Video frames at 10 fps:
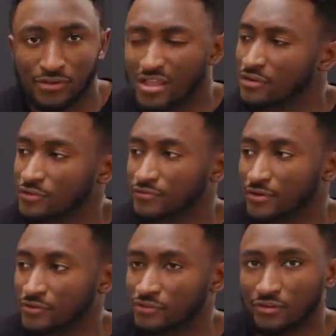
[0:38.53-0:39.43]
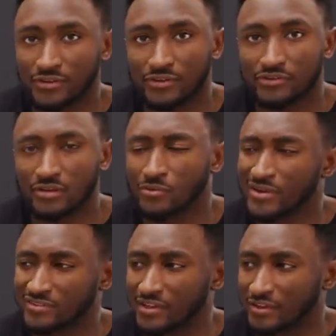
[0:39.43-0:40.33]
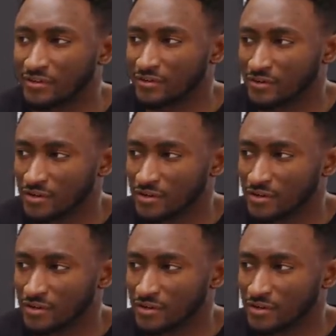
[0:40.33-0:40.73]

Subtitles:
a lot of us found ourselves asking, wait a second,